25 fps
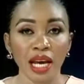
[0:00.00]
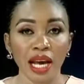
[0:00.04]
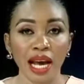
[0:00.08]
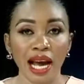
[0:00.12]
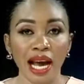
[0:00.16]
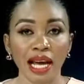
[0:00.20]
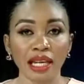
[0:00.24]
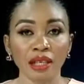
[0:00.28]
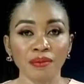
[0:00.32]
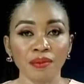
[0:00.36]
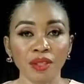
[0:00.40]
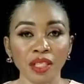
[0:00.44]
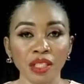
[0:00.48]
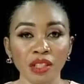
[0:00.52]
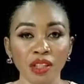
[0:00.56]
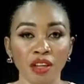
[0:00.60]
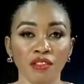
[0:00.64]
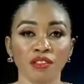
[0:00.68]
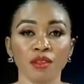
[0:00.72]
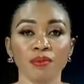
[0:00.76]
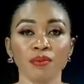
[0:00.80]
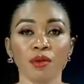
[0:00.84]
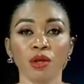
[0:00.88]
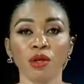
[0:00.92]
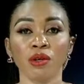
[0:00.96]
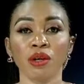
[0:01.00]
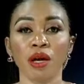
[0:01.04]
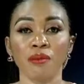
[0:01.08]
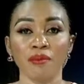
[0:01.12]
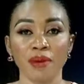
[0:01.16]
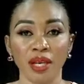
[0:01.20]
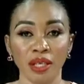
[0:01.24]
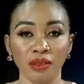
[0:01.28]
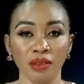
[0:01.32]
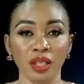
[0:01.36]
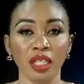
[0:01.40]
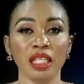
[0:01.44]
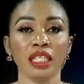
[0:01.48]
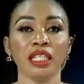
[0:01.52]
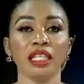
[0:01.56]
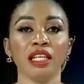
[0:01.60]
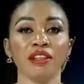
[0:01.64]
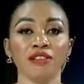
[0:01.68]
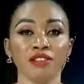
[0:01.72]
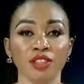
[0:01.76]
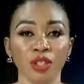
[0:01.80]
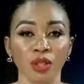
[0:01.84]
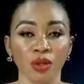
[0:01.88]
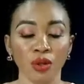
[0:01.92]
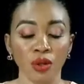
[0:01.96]
At the beginning of the program, I really gave
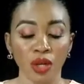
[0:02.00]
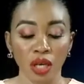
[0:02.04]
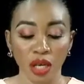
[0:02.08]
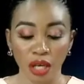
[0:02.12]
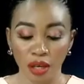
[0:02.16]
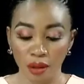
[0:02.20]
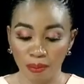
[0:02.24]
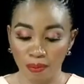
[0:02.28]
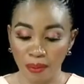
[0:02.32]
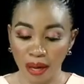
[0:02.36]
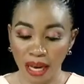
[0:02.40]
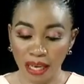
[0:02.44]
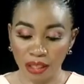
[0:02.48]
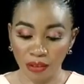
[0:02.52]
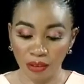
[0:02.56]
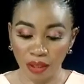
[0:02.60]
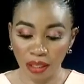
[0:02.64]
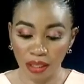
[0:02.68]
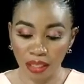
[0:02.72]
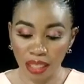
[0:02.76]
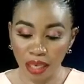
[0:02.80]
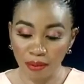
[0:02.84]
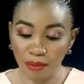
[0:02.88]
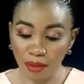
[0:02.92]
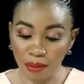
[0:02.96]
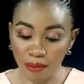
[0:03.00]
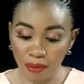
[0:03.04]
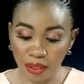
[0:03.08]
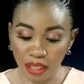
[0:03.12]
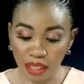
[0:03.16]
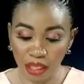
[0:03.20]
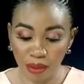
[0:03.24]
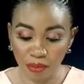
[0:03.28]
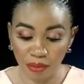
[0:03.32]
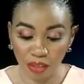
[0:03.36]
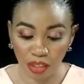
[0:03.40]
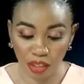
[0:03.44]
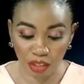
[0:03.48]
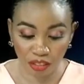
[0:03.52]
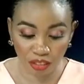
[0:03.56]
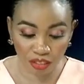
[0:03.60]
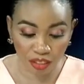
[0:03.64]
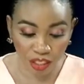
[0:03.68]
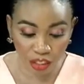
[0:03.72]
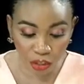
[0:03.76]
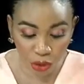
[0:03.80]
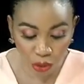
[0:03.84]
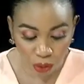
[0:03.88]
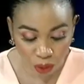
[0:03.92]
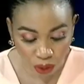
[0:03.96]
you a background. Let me bring in Mr.
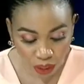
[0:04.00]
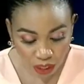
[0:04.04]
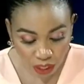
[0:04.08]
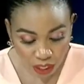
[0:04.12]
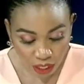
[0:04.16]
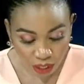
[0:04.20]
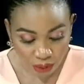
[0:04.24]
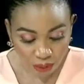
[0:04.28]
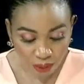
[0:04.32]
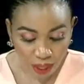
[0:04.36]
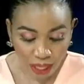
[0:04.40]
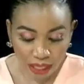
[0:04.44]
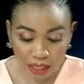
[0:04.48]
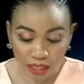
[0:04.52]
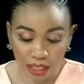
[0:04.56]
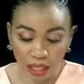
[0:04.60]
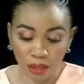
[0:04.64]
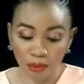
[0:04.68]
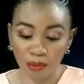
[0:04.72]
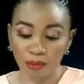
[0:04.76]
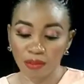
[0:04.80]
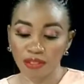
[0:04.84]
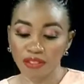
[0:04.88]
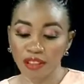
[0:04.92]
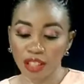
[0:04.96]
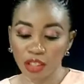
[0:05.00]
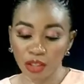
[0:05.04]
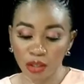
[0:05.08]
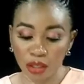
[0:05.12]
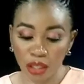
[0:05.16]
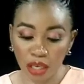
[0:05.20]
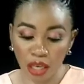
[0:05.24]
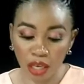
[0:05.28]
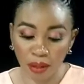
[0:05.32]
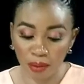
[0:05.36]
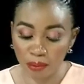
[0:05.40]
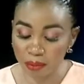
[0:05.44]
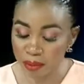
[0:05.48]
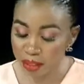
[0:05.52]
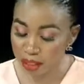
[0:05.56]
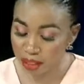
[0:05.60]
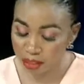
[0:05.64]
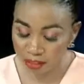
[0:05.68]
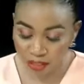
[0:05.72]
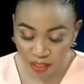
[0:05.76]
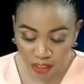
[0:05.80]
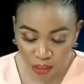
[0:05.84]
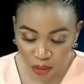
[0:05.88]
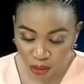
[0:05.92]
Fasua right now. Mr. Fasua,